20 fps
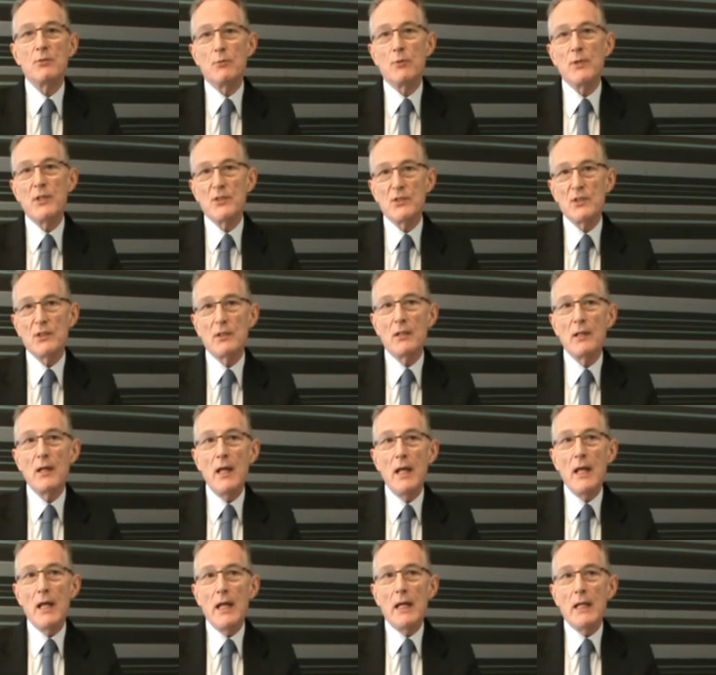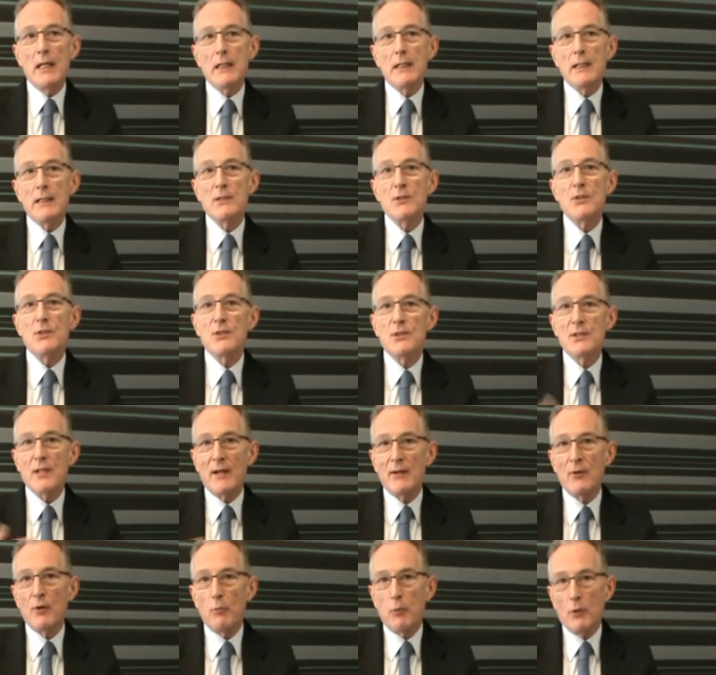to risk, is a
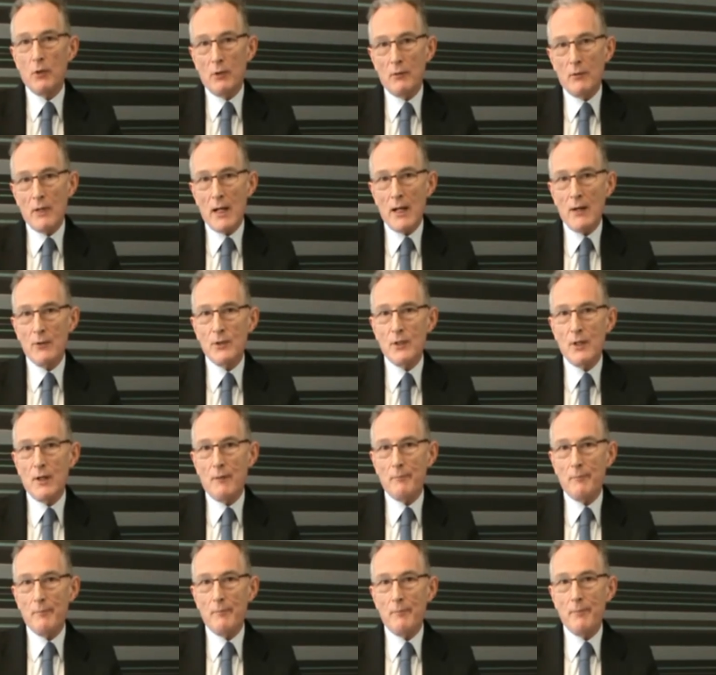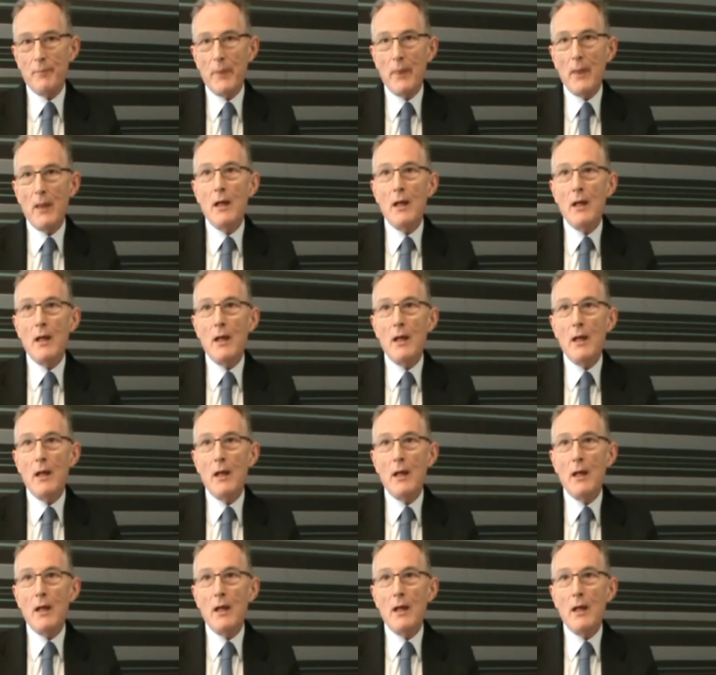desirable outcome.